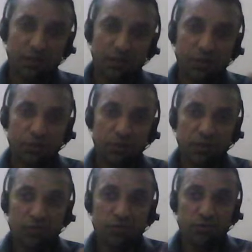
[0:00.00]
Now you
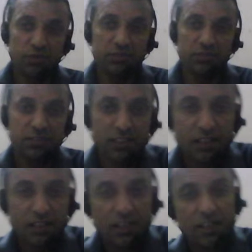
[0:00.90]
understood this.
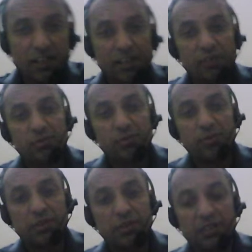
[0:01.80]

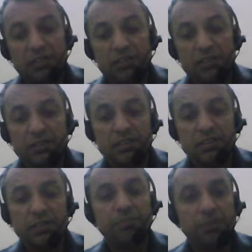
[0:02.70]
So
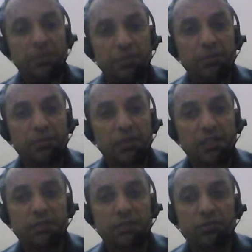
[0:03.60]
in paperwork,
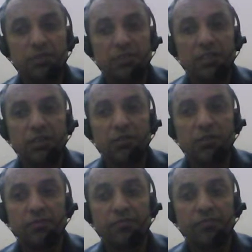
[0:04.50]
I would say now
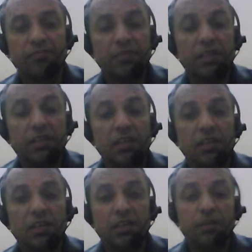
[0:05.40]

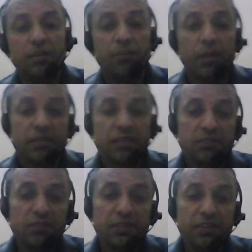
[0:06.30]

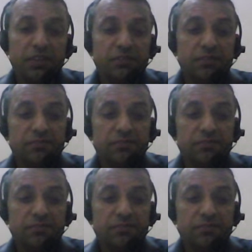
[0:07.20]
flexibility